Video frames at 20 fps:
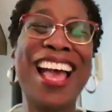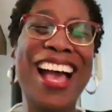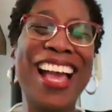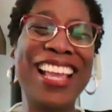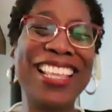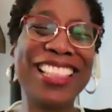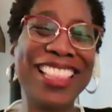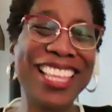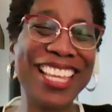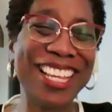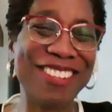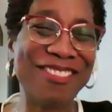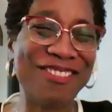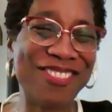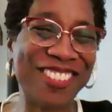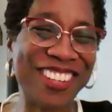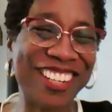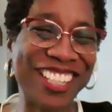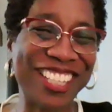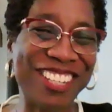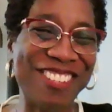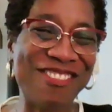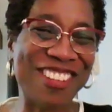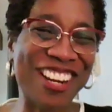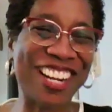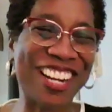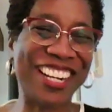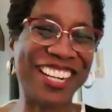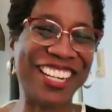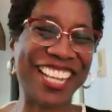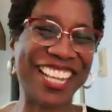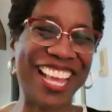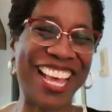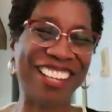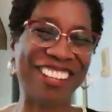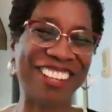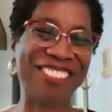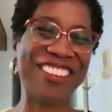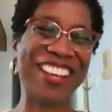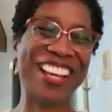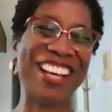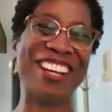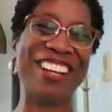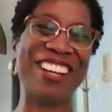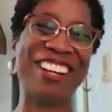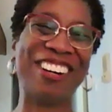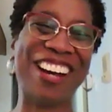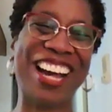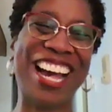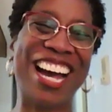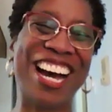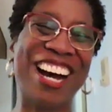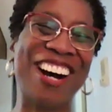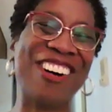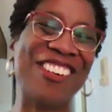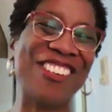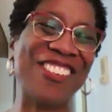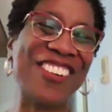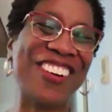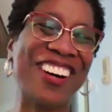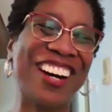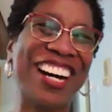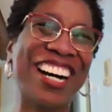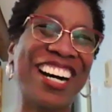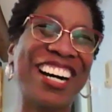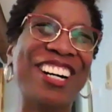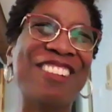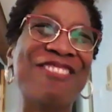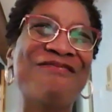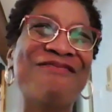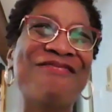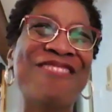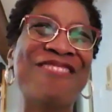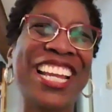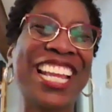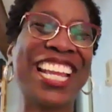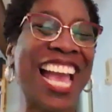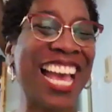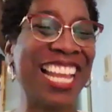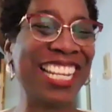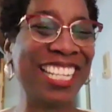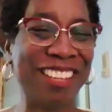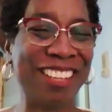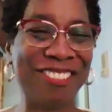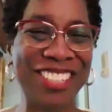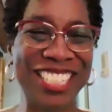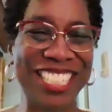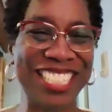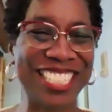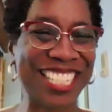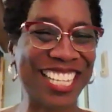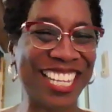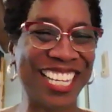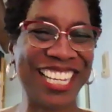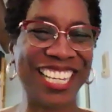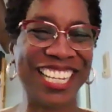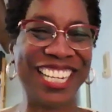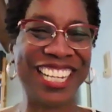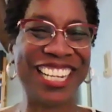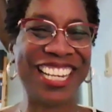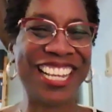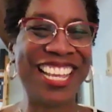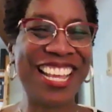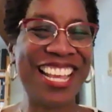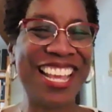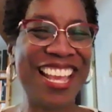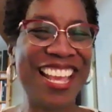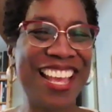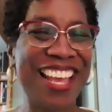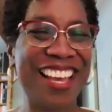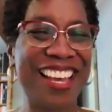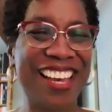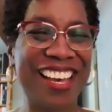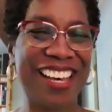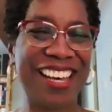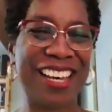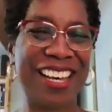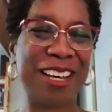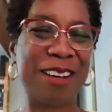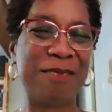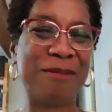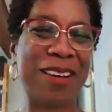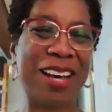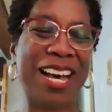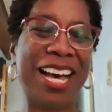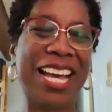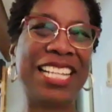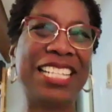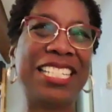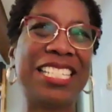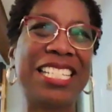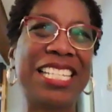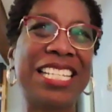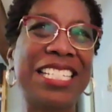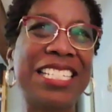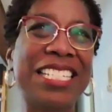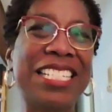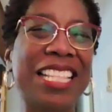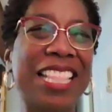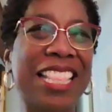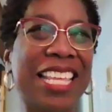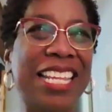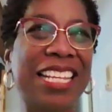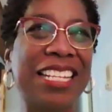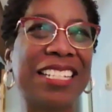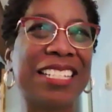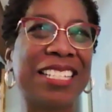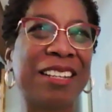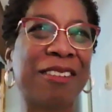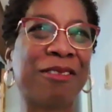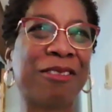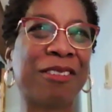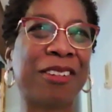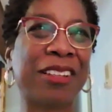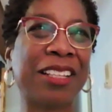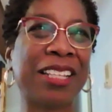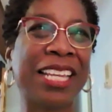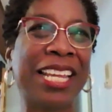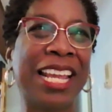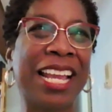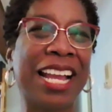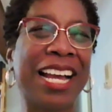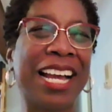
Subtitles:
I think I'm really wired out of how my God given design. I tend to think differently.